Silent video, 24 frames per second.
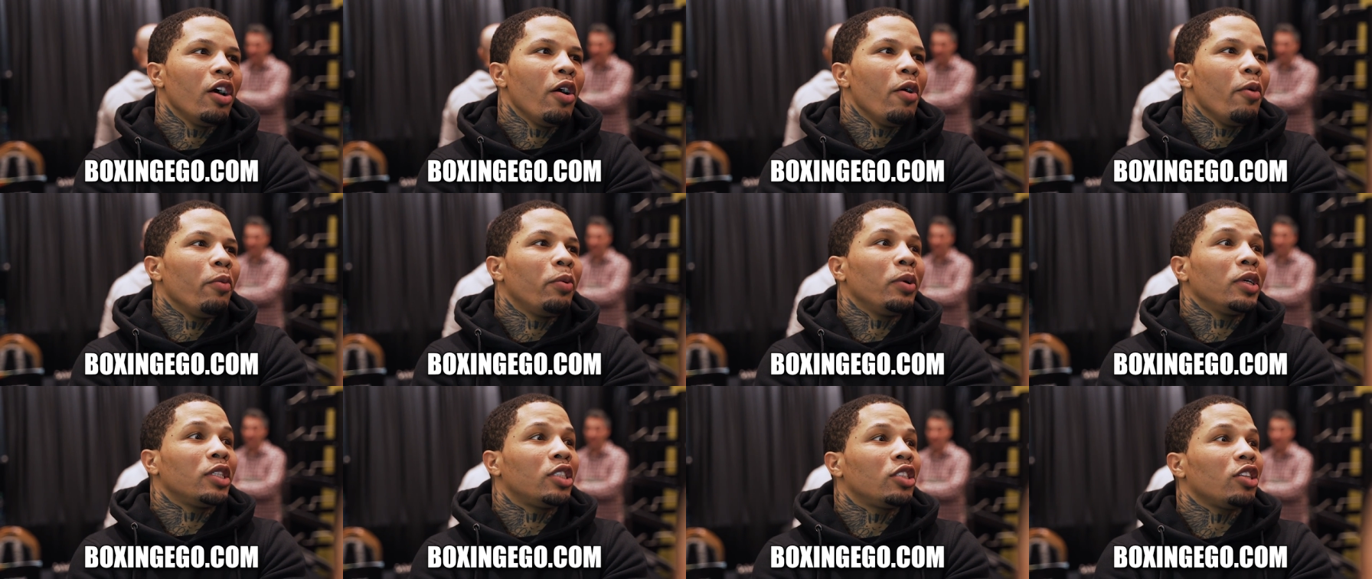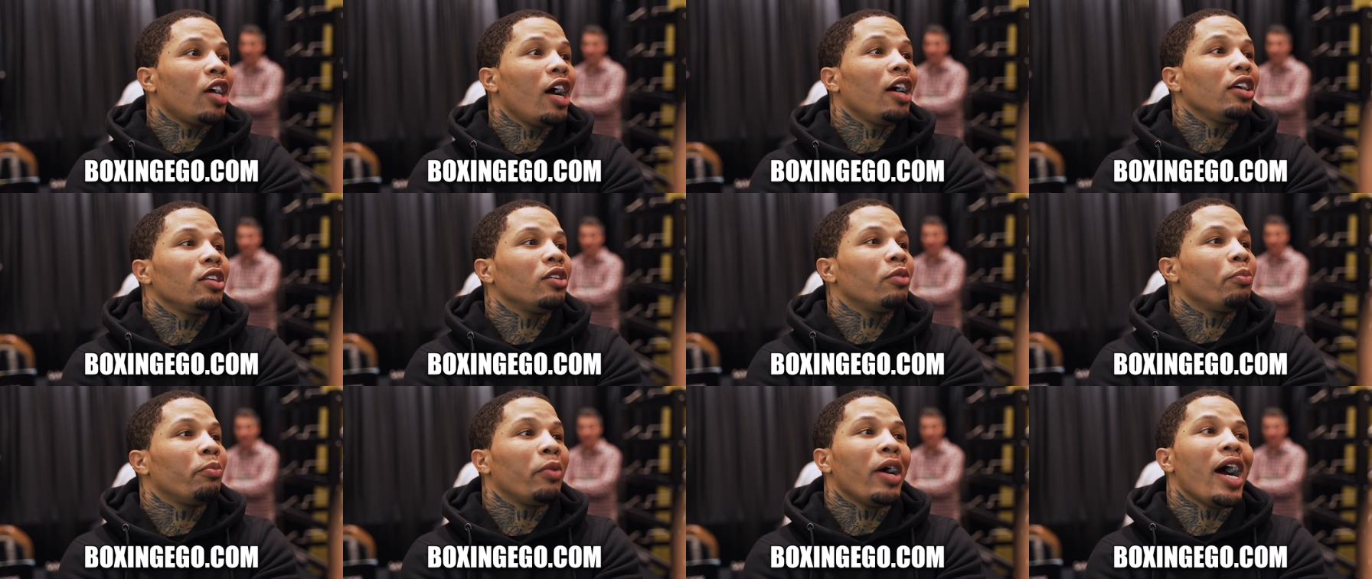You know, we got to
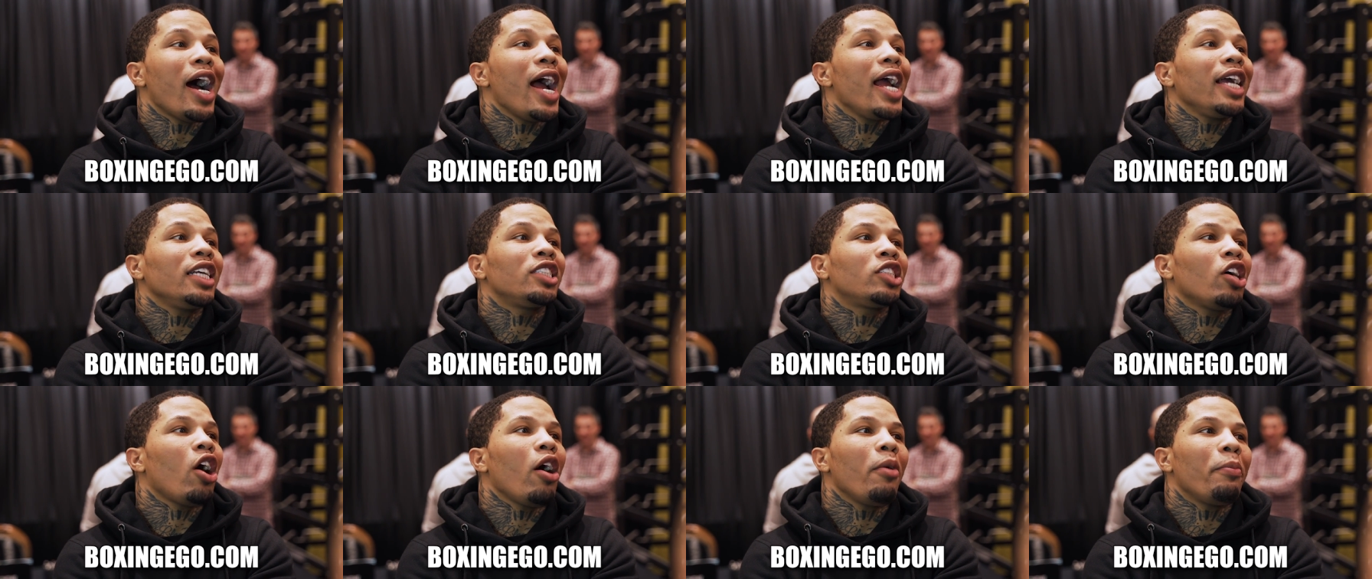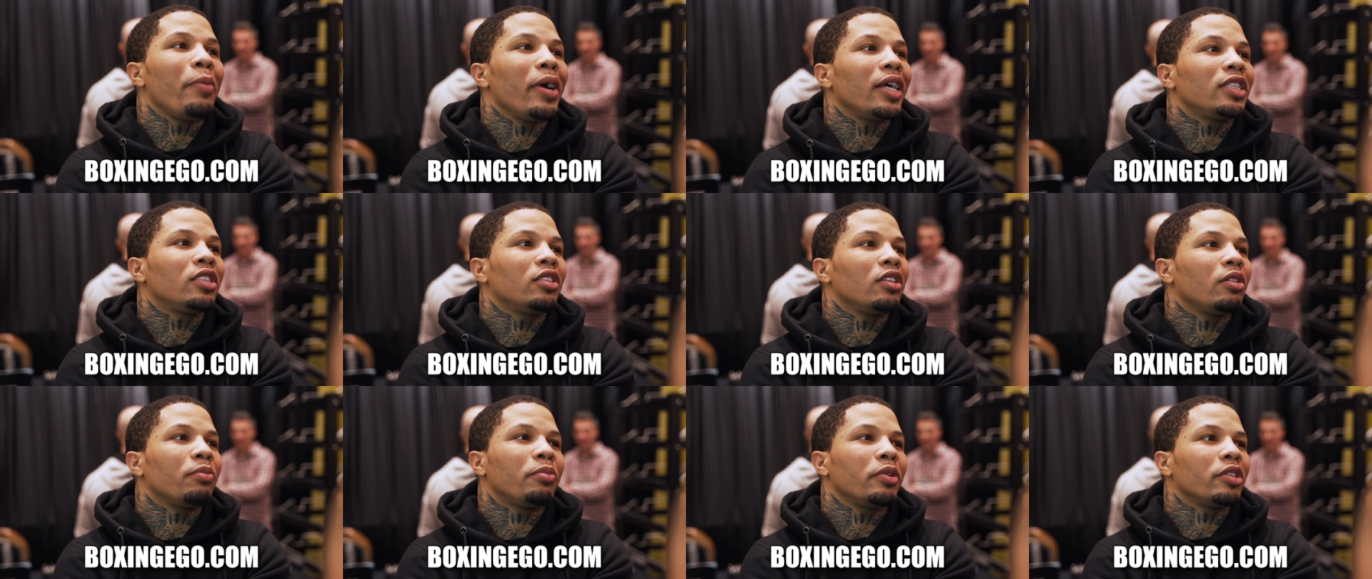talk about the other stuff because the
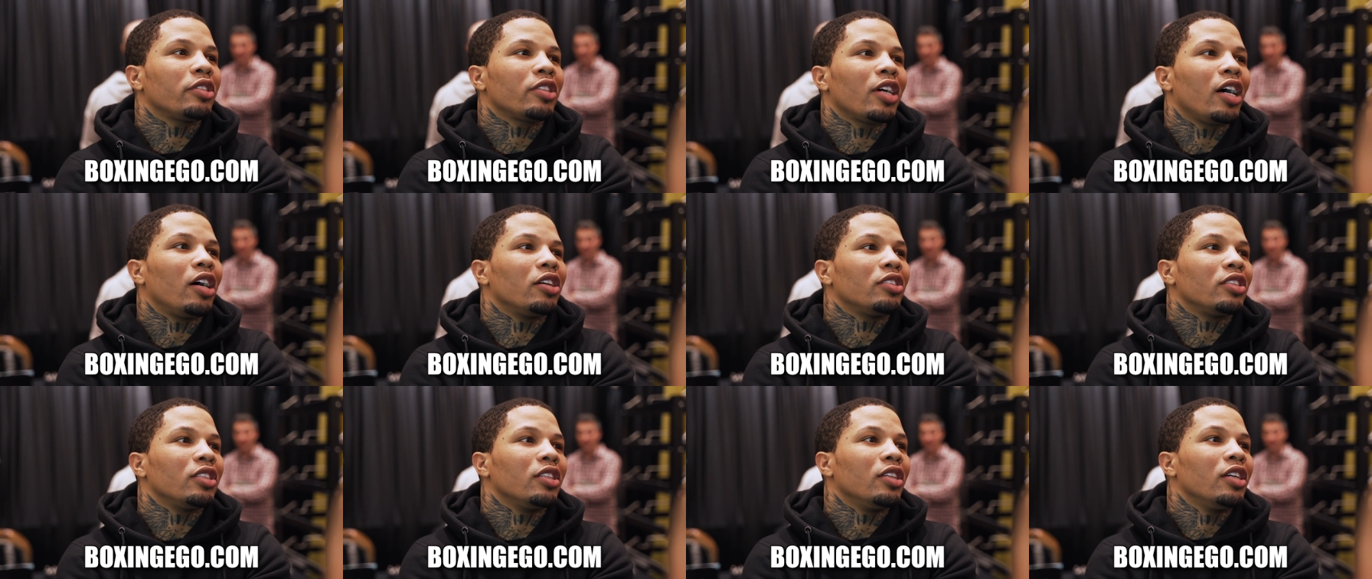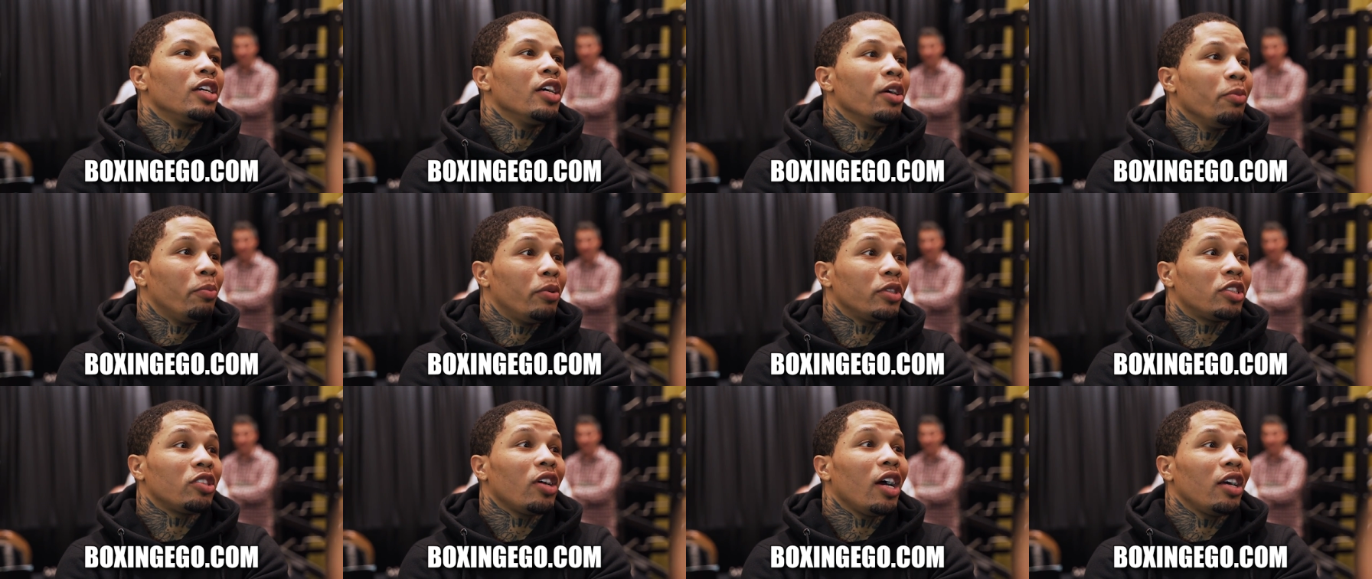fight didn't really last that
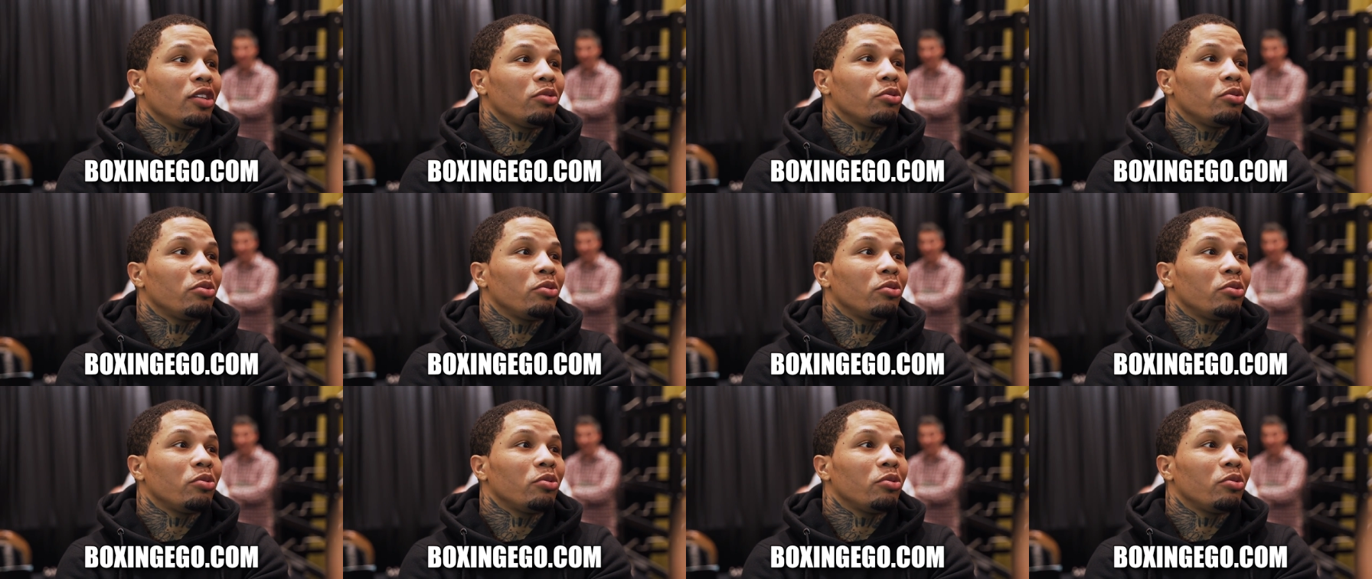long.